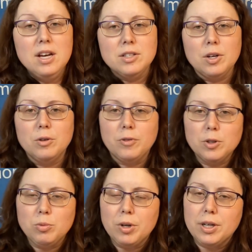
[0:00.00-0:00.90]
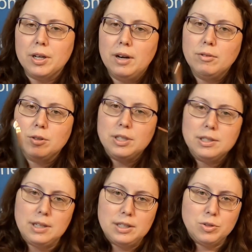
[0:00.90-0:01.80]
So first, we're going to cover
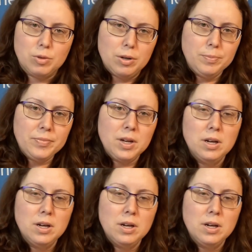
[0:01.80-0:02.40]
testosterone